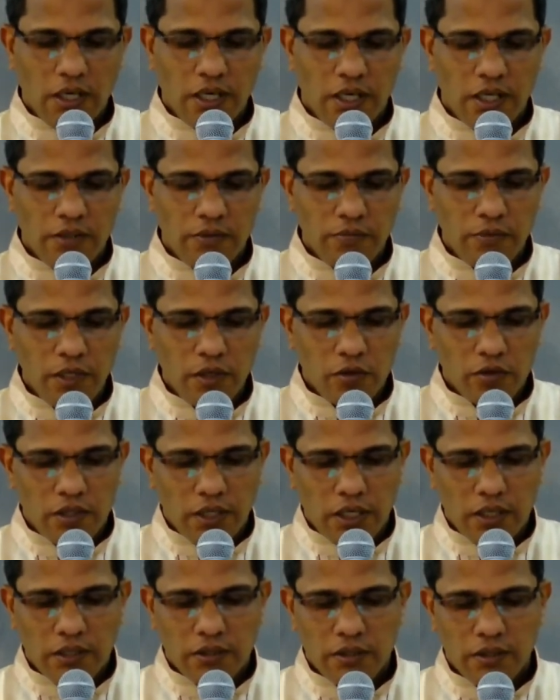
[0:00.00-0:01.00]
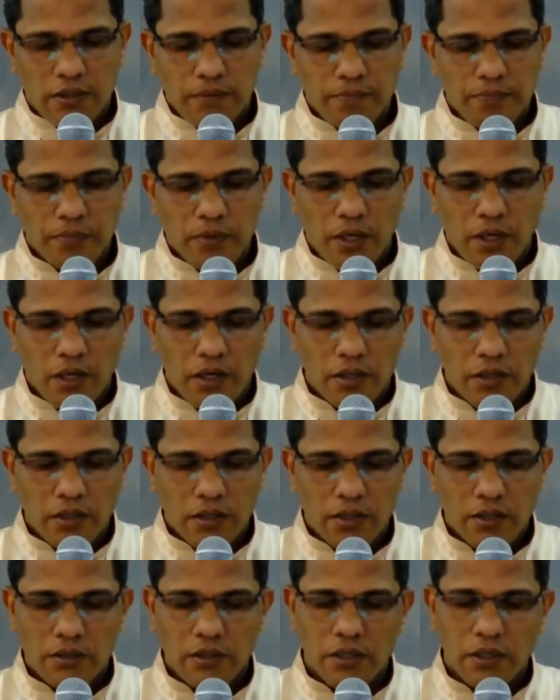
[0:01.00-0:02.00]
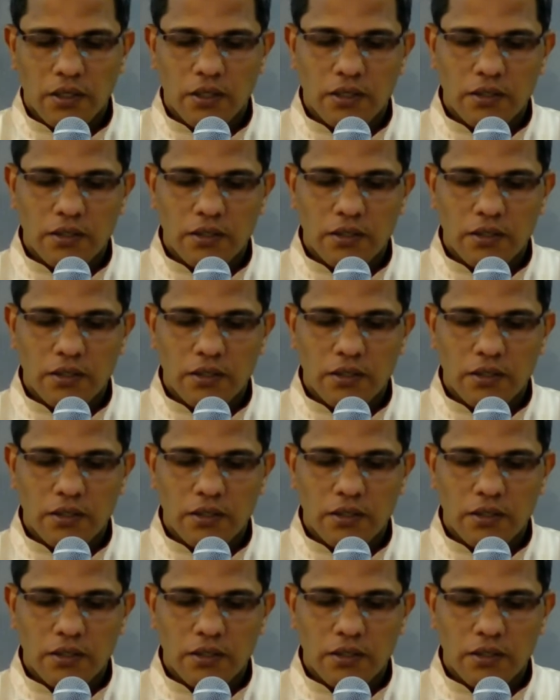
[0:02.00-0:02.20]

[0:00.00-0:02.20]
And we know that uh, uh, the,